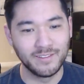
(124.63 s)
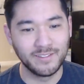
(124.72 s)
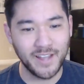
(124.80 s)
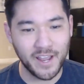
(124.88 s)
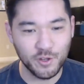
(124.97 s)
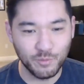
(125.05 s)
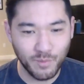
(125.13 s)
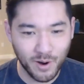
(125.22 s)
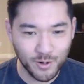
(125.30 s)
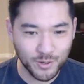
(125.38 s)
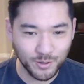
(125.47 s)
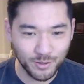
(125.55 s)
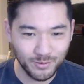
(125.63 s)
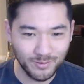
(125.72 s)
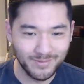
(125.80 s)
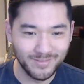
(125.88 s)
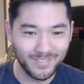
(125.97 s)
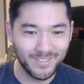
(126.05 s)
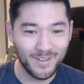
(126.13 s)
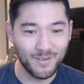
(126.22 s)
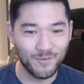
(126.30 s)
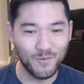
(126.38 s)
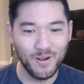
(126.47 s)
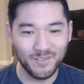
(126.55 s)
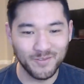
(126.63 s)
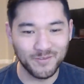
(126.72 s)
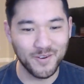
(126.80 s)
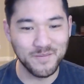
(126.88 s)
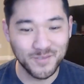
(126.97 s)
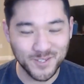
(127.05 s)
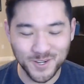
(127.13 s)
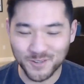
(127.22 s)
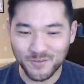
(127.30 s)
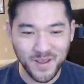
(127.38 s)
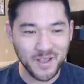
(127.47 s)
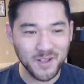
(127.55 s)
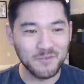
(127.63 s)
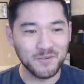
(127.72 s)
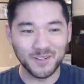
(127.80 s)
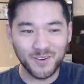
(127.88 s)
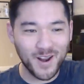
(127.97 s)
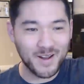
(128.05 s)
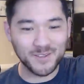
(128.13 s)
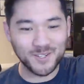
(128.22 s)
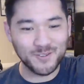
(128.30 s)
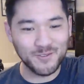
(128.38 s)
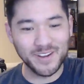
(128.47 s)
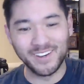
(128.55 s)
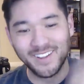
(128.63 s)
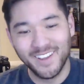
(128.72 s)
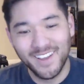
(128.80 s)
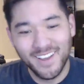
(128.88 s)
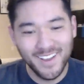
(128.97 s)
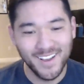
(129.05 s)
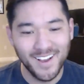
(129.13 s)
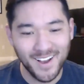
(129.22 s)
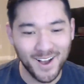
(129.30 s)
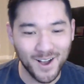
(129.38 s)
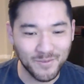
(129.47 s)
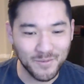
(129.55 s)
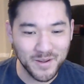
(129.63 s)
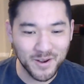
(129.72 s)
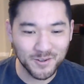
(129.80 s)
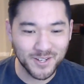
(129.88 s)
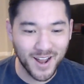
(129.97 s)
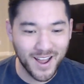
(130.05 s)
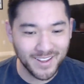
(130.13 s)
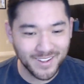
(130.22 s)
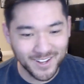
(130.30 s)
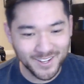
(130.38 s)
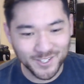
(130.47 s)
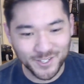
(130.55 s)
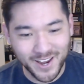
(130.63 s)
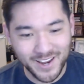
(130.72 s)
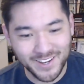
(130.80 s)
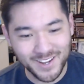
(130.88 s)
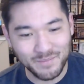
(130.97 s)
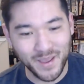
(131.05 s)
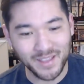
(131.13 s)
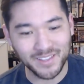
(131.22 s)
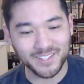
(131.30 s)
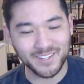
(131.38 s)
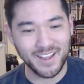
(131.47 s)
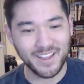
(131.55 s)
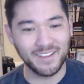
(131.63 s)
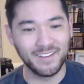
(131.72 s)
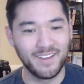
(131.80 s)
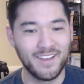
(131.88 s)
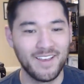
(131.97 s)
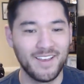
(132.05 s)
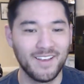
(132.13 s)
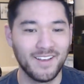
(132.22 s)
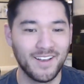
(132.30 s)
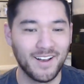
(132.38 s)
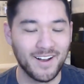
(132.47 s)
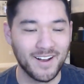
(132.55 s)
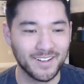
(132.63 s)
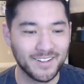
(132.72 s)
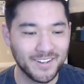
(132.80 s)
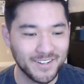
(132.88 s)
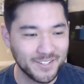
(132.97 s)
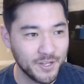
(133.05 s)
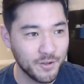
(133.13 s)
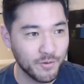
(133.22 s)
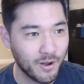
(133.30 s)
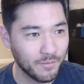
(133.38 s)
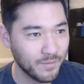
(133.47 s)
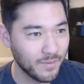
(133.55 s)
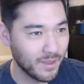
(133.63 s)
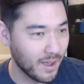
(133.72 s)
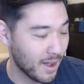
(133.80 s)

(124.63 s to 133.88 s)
Daniel Marshall, from Englewood, right up the street. From Heroes to Icons, JD, Bake the Snake. Good to see you all.